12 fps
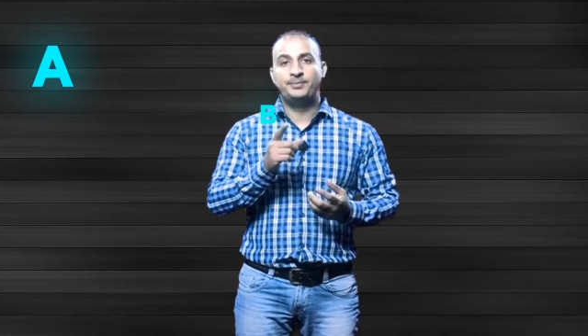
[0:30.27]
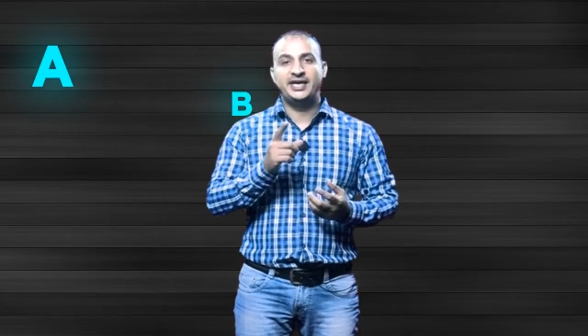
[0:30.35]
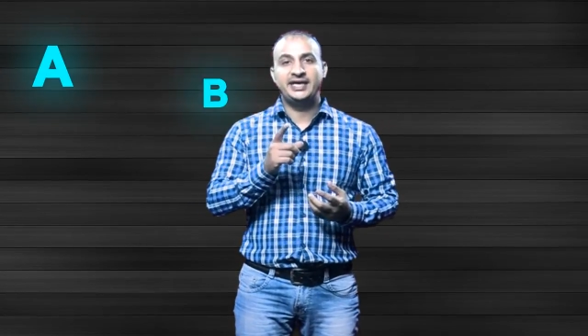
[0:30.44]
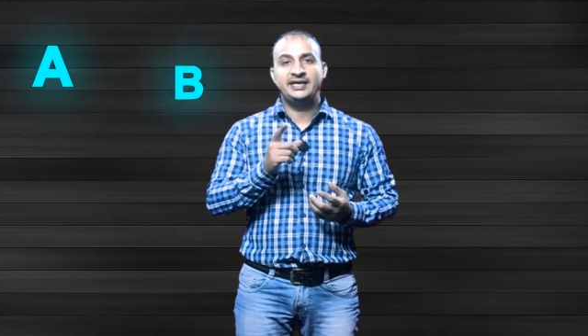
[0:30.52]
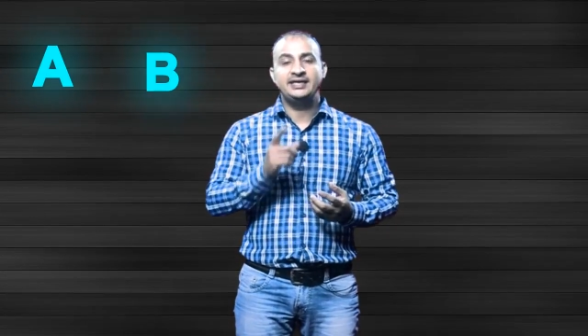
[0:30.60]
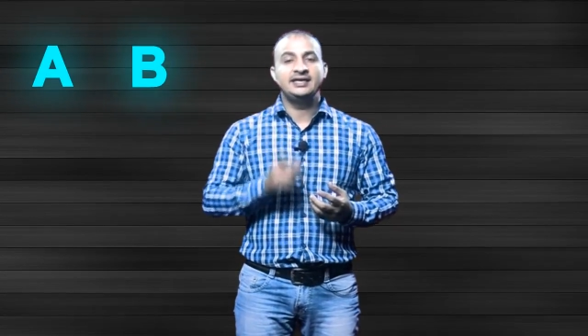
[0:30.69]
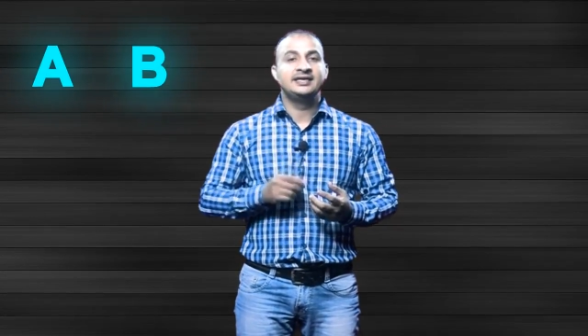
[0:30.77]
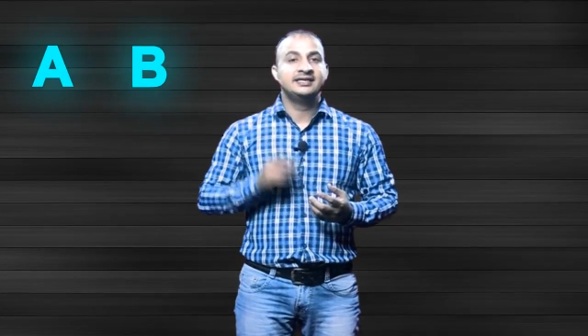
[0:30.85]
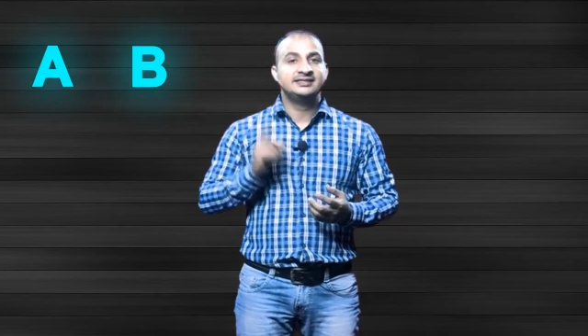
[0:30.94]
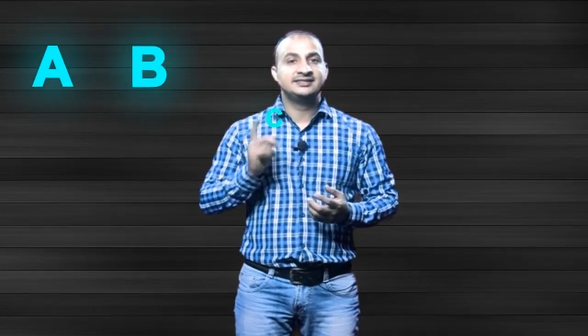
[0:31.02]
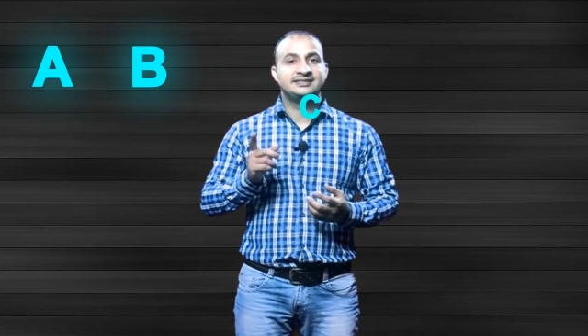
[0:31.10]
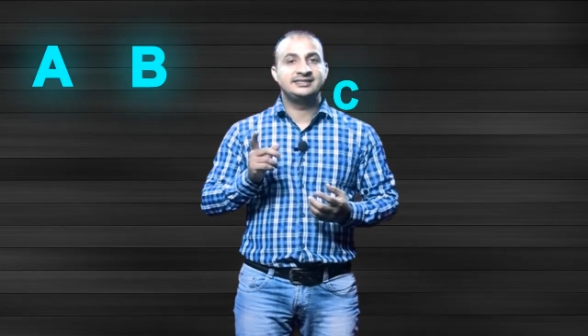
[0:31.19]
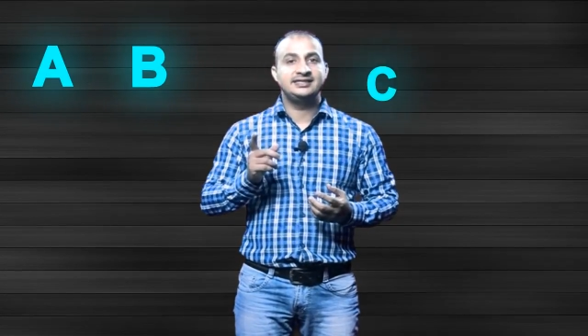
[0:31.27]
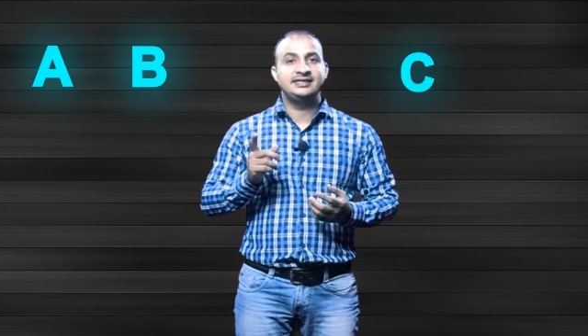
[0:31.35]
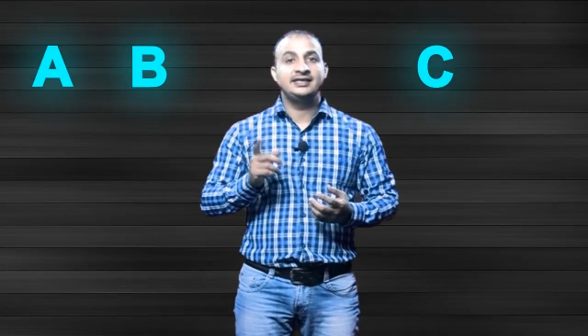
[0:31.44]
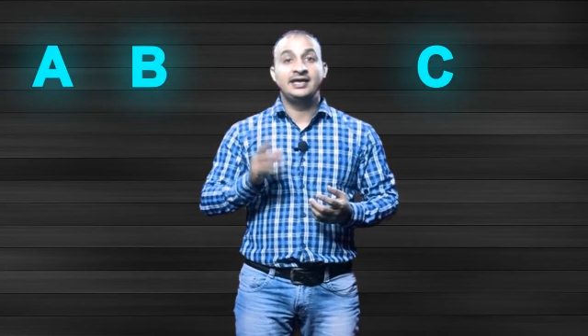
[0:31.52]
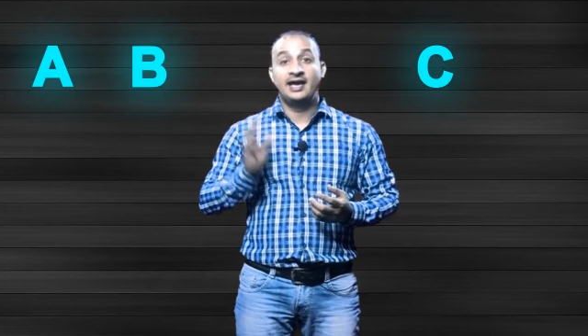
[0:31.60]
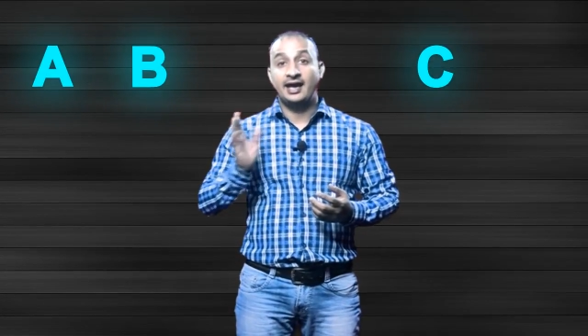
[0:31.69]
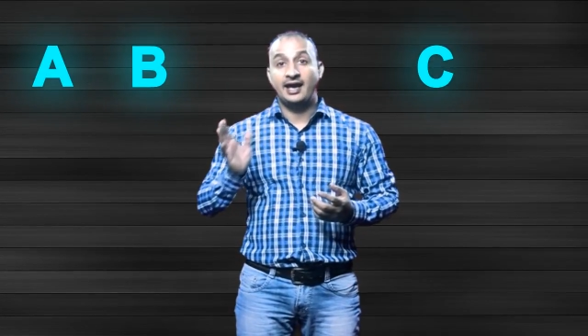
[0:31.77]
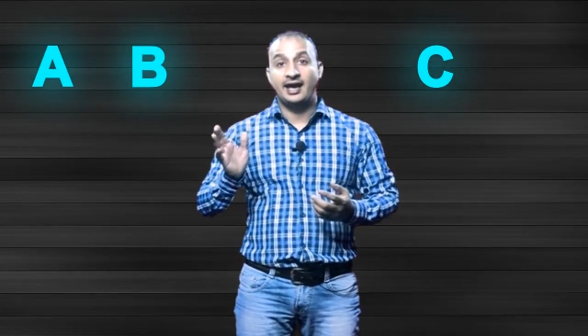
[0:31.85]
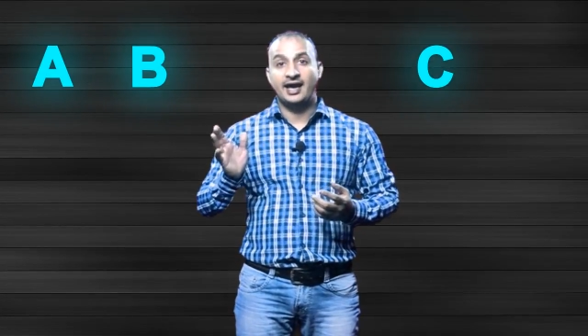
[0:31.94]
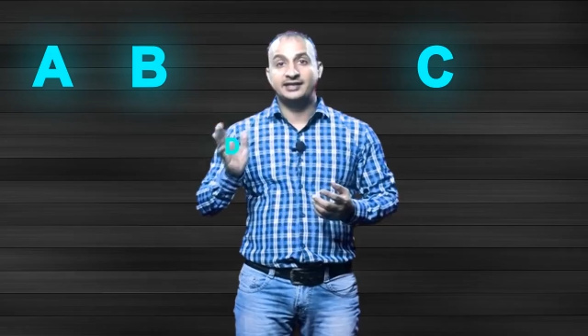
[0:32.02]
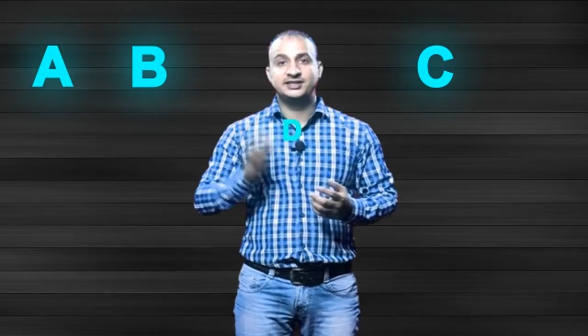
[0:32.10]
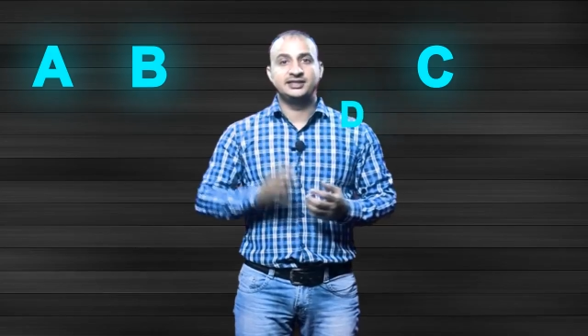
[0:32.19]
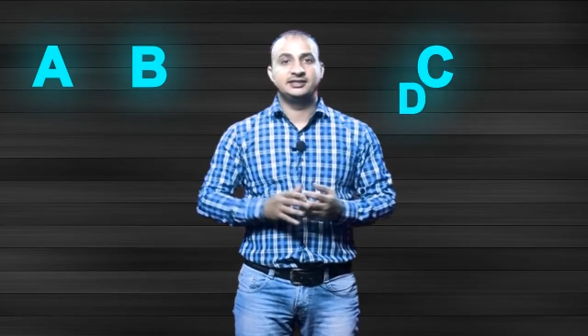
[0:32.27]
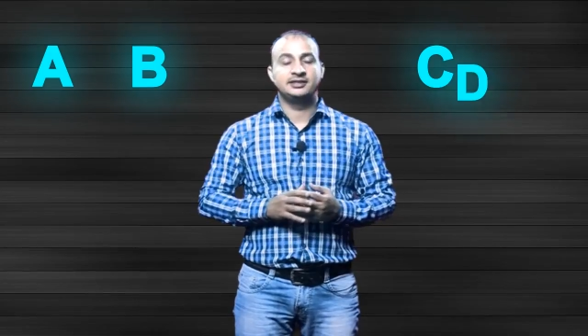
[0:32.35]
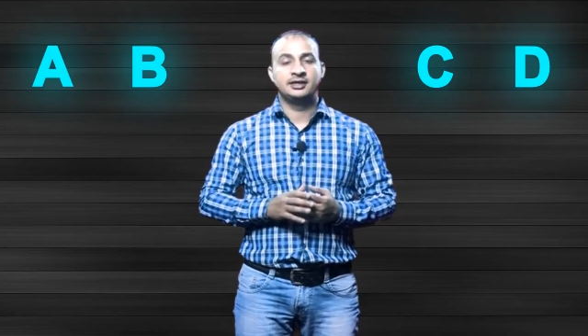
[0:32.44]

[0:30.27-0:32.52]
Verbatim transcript: B, C, and D.